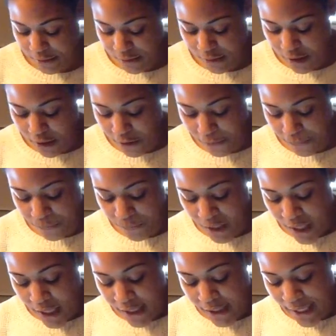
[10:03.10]
So,
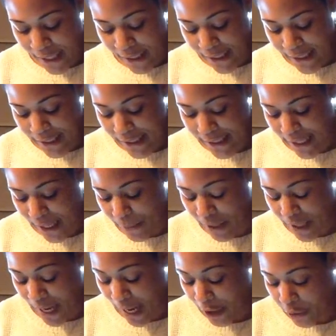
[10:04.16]
now let's examine
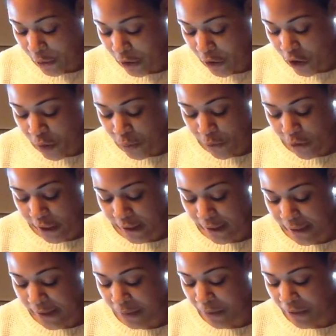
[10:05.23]
how to incorporate
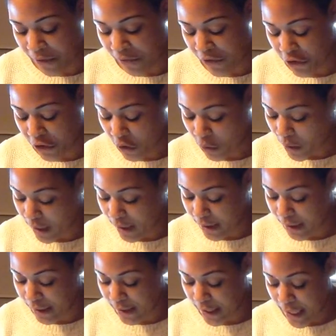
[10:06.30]
these beneficial
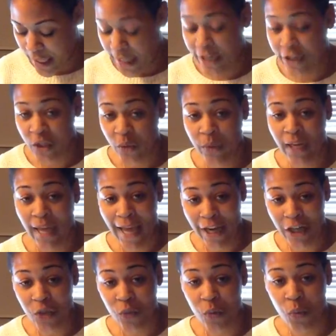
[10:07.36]
qualities into an
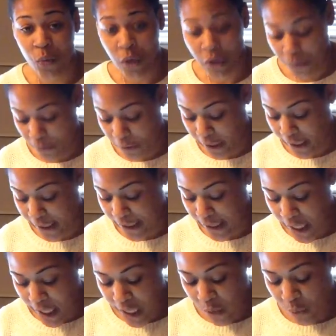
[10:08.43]
actual workplace
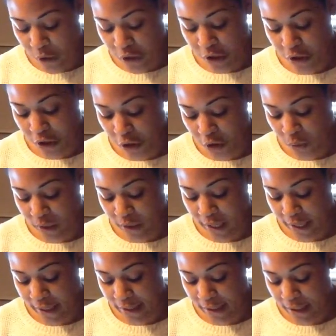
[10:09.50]
in which adults with
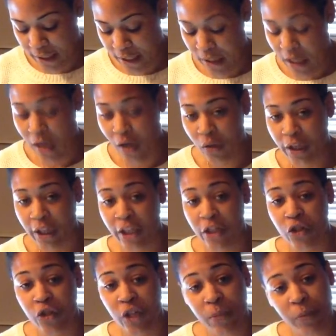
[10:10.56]
ASD can not only
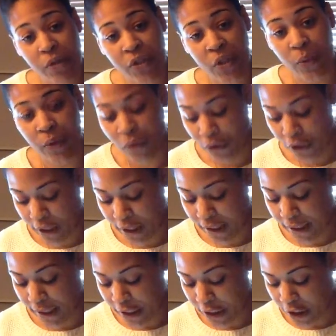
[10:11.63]
contribute to an
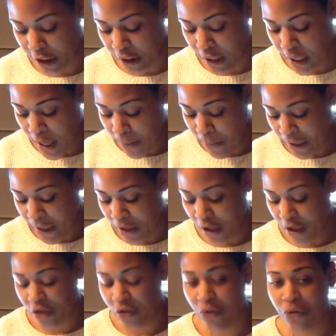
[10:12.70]
organization, but can
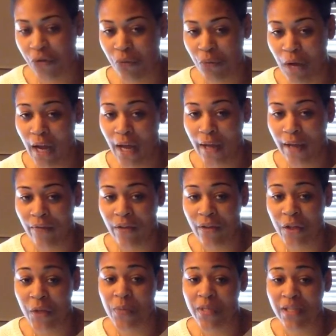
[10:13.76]
also thrive in
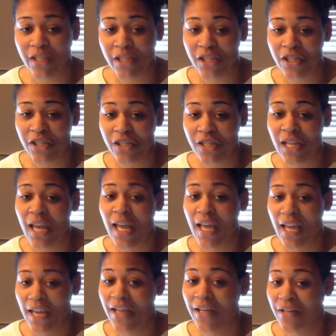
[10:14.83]
their positions
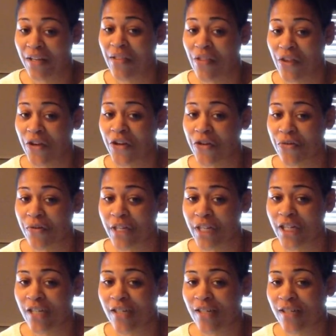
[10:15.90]
and in their
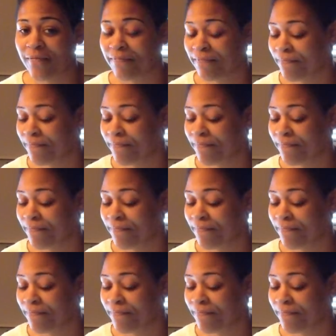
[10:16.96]
careers.